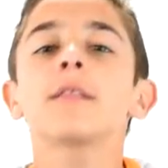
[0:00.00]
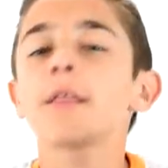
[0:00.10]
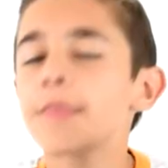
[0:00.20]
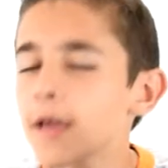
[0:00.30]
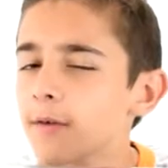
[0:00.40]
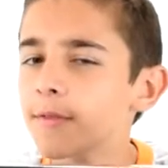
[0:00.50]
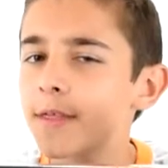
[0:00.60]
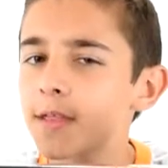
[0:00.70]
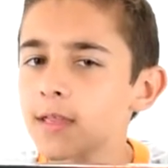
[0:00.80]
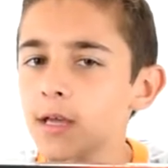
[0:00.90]
The thing with
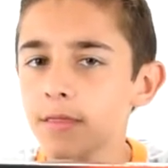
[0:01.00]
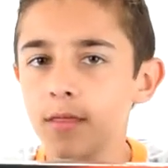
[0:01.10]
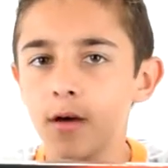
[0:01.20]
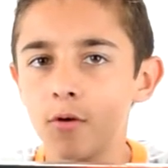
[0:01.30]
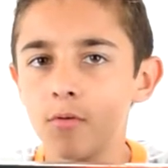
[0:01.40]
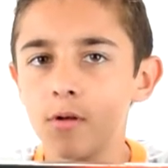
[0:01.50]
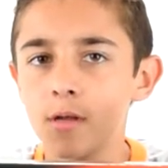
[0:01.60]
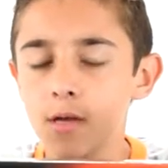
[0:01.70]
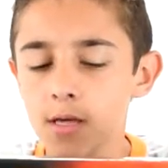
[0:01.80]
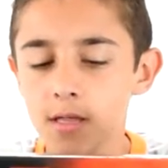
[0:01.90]
this set though
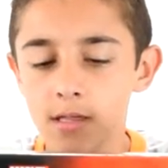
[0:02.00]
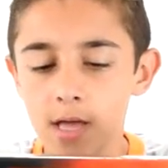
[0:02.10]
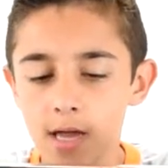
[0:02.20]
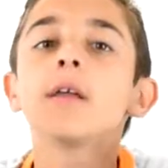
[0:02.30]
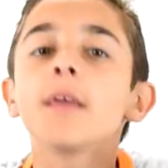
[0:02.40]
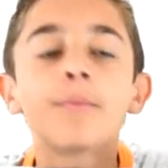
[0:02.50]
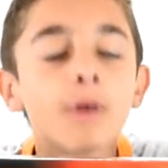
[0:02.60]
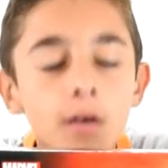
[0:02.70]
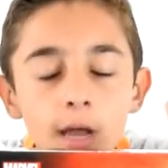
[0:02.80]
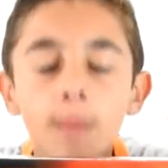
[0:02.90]
is that they
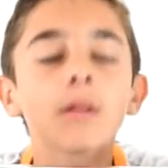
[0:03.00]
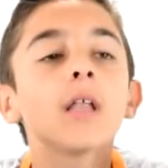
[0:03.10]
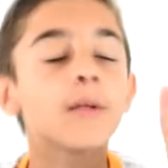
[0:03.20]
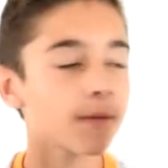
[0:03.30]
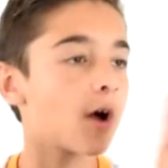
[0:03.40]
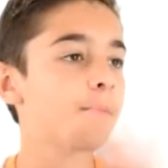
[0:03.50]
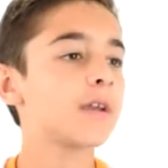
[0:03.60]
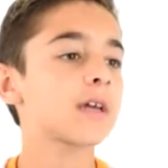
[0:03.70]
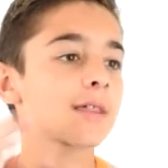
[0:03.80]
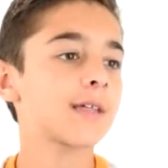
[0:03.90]
put Nebula in the
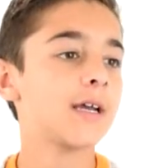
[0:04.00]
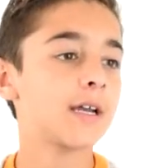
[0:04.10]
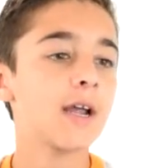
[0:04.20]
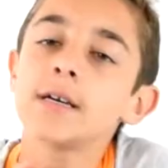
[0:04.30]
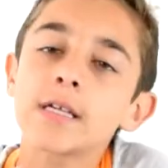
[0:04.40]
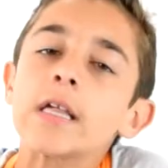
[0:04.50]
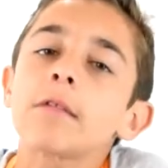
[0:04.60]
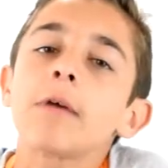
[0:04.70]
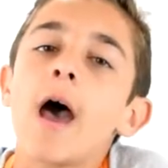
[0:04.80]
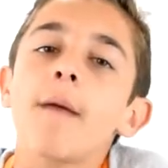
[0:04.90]
opening scene. This
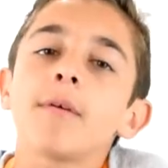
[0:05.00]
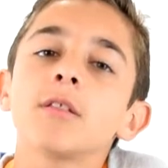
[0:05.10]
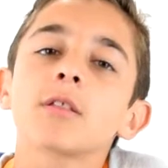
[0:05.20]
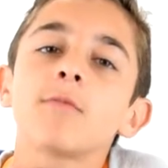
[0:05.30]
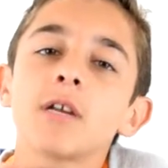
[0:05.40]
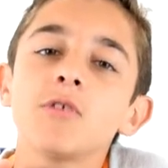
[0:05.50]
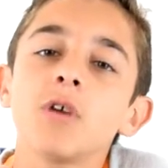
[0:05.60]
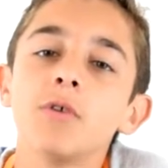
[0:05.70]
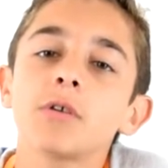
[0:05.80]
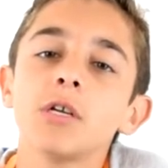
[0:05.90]
is what happens when you
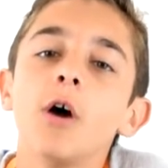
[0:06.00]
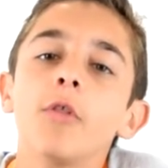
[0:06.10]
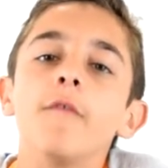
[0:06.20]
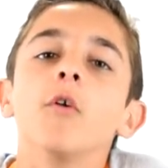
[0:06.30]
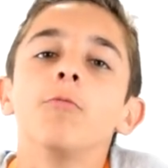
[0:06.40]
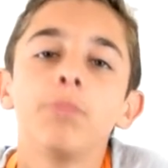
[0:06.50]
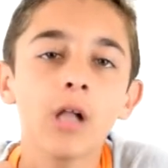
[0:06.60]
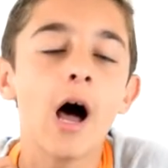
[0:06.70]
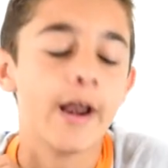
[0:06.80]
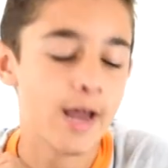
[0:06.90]
don't know the full
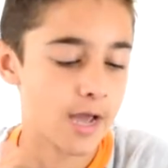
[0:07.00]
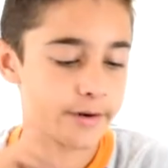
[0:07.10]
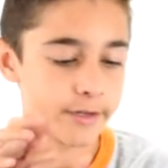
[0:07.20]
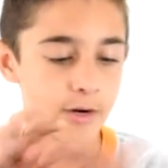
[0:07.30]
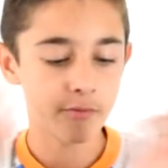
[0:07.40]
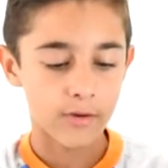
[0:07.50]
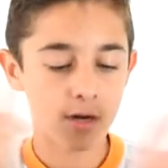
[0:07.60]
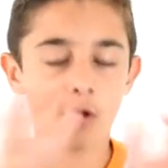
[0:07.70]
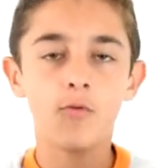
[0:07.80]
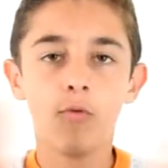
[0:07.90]
plot and you don't
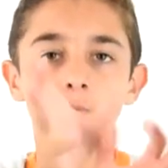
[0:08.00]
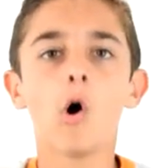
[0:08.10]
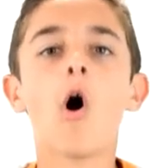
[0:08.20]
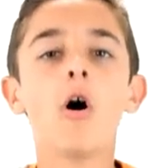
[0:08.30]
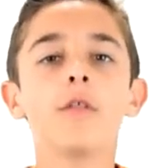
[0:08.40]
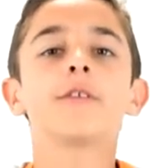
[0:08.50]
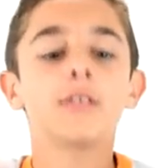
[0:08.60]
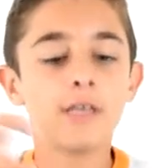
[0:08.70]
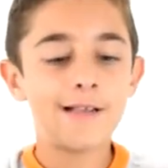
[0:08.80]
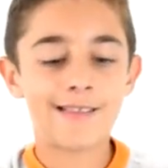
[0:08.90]
know all the
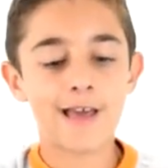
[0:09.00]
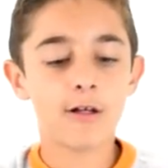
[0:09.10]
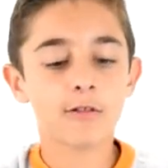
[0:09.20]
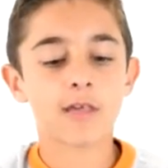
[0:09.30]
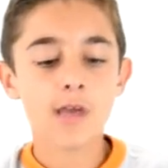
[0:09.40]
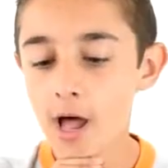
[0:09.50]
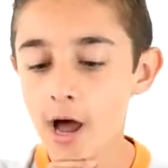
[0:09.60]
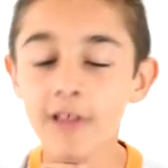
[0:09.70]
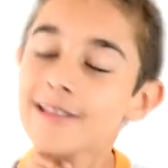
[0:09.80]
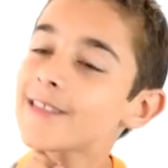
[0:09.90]
details.
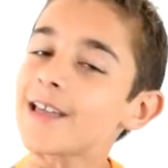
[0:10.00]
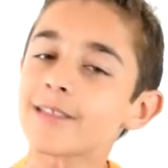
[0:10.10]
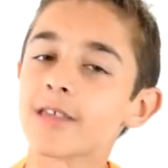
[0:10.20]
Other than that, the